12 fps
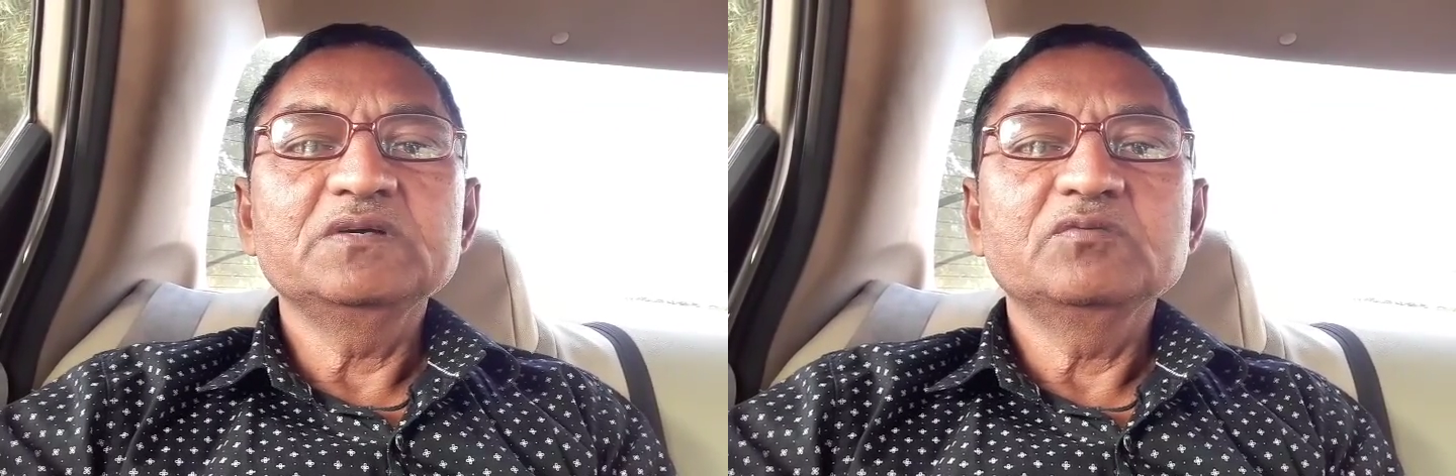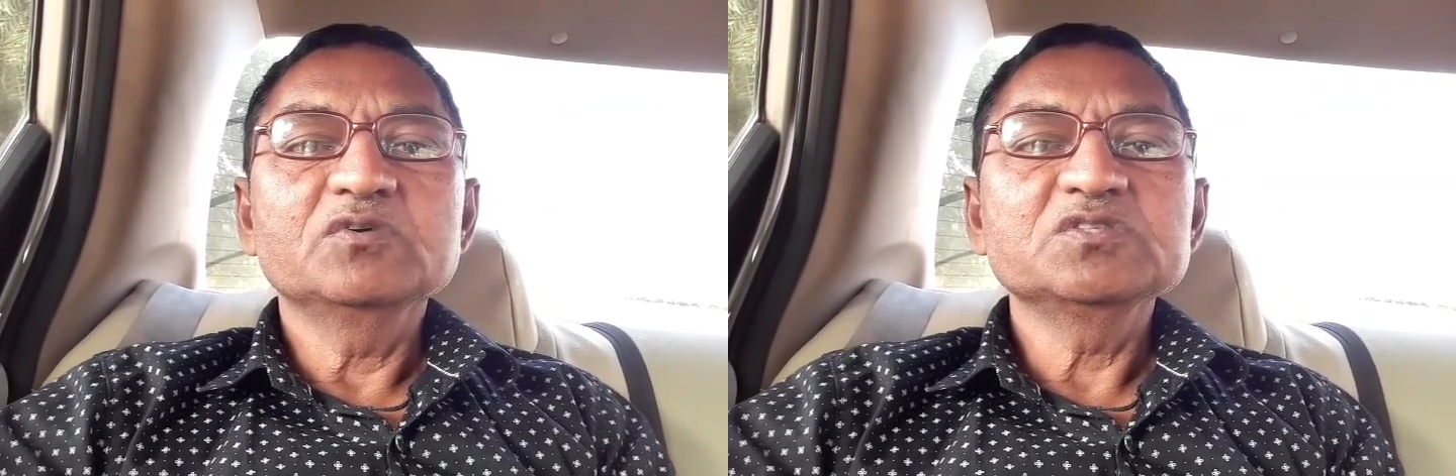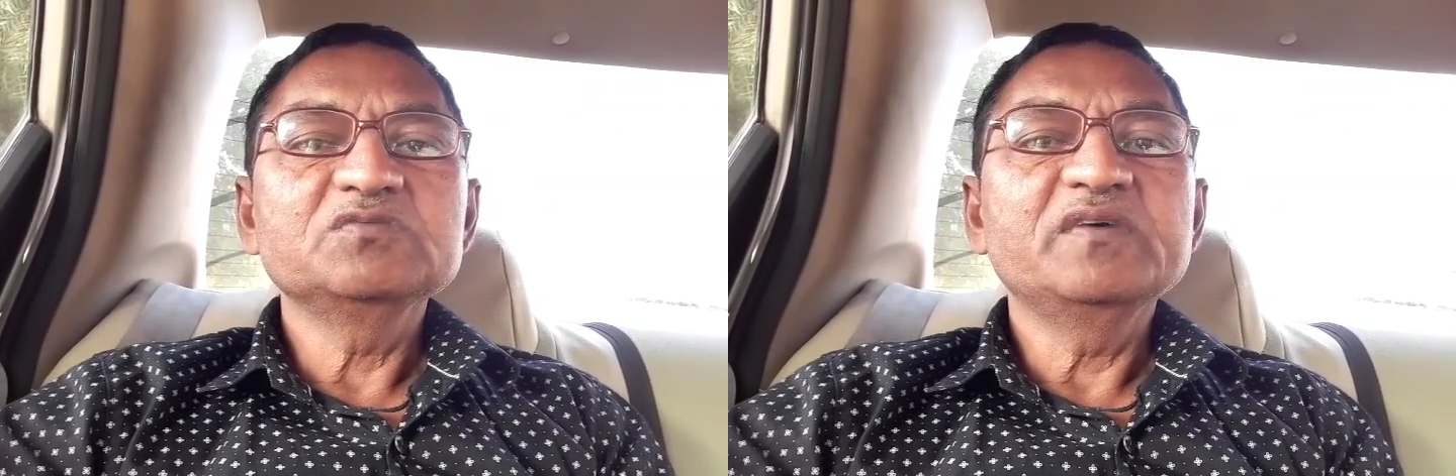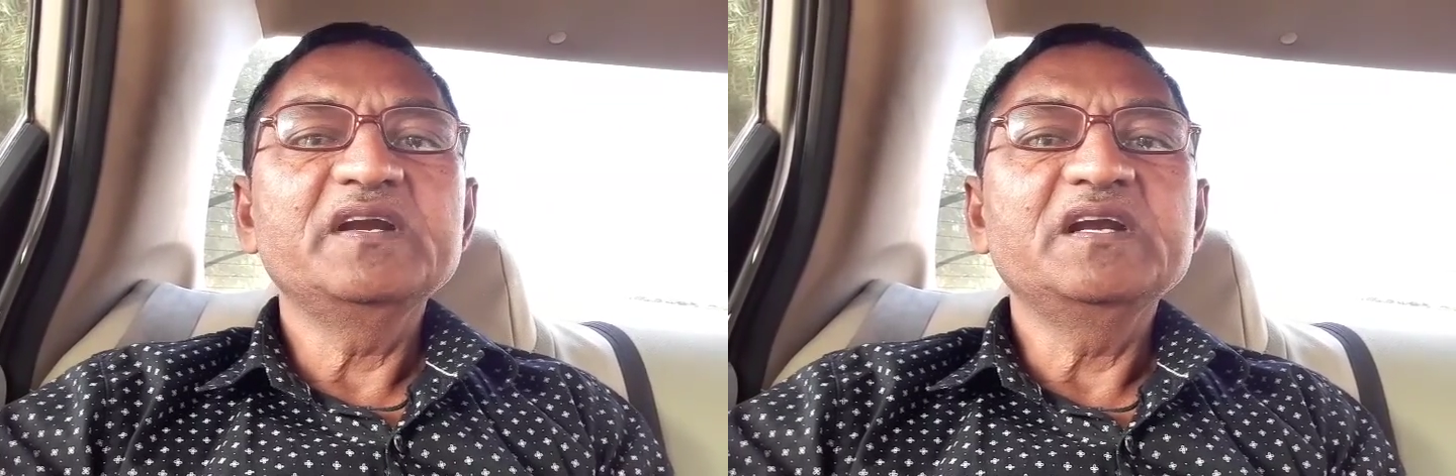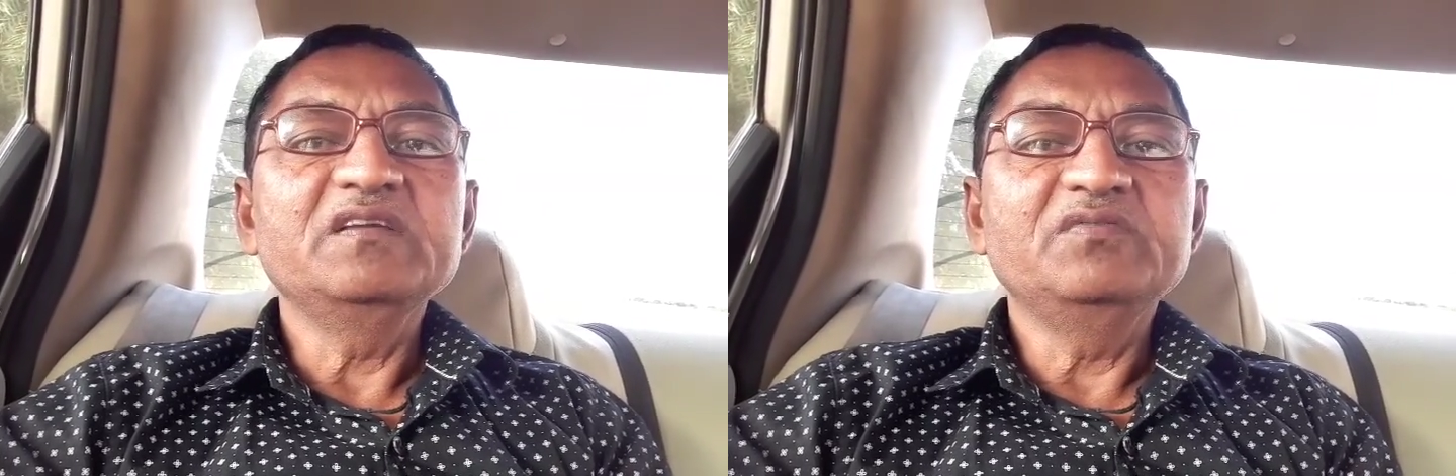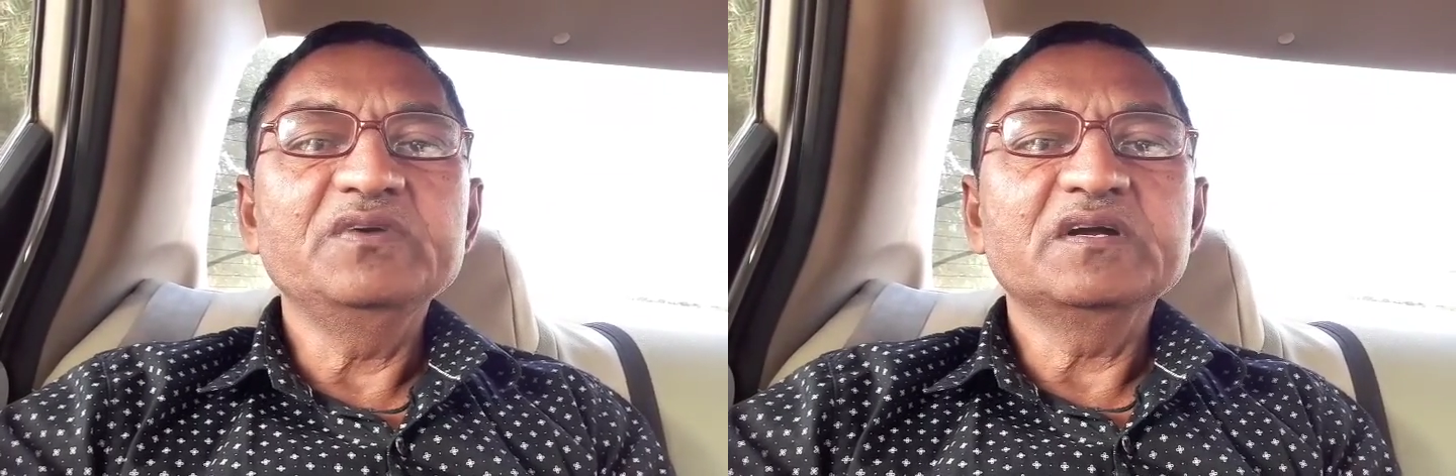was very
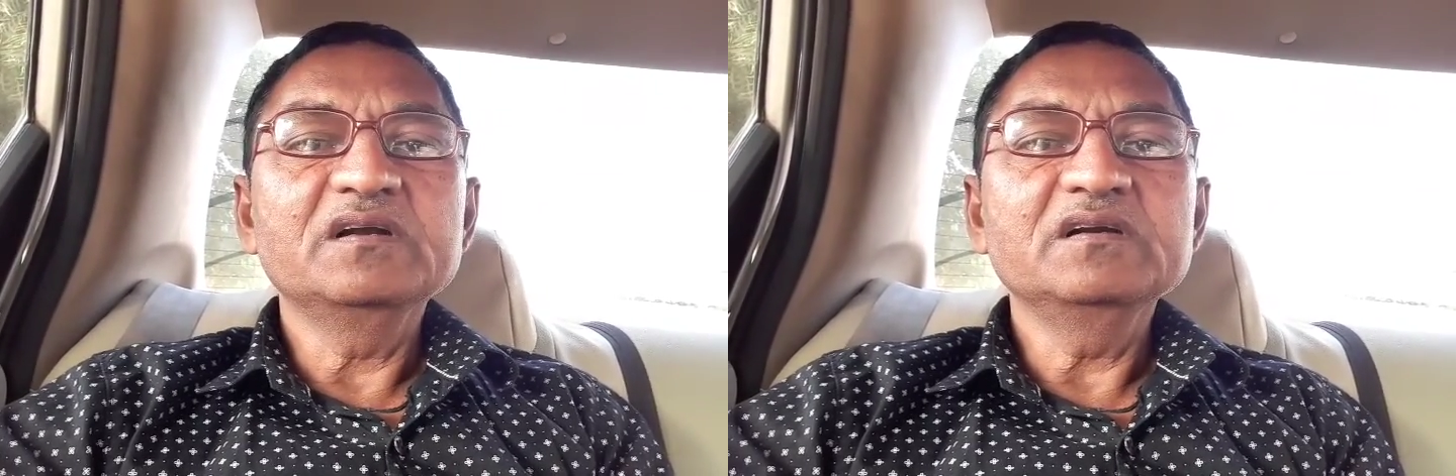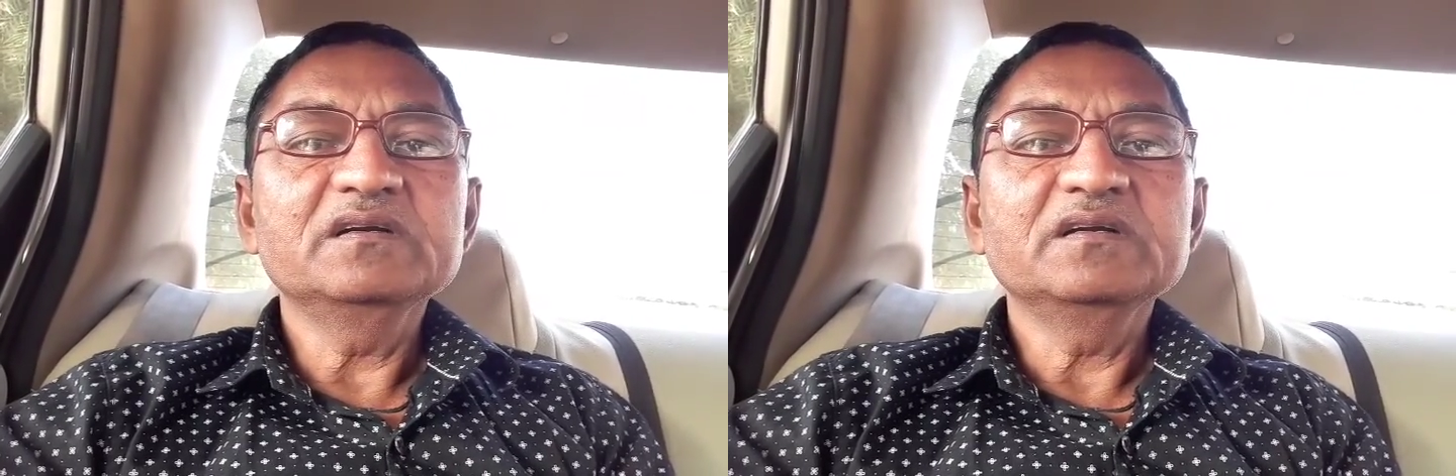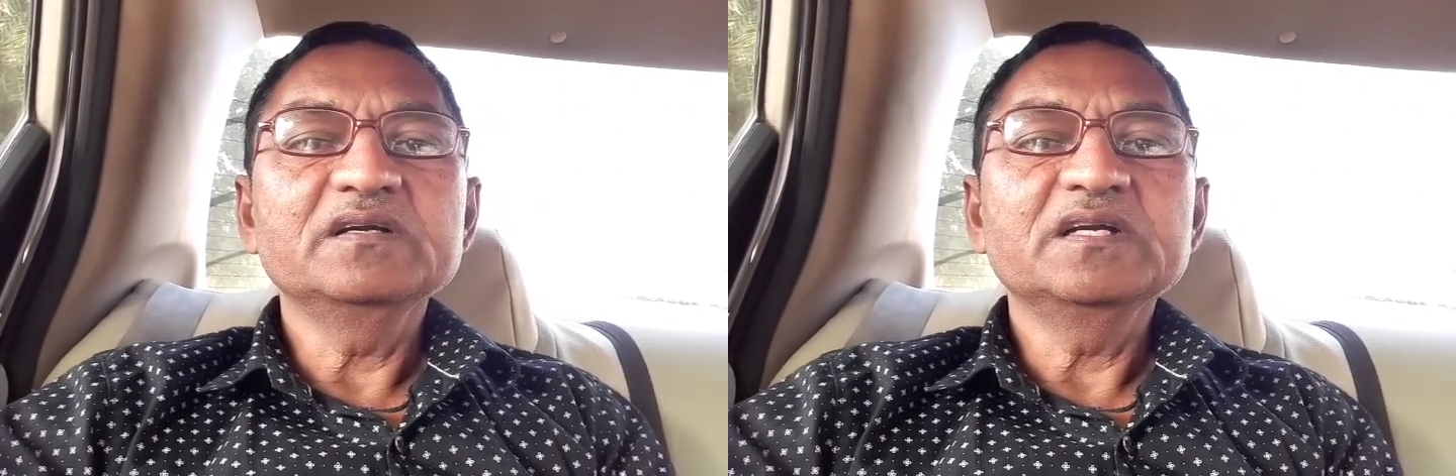difficult.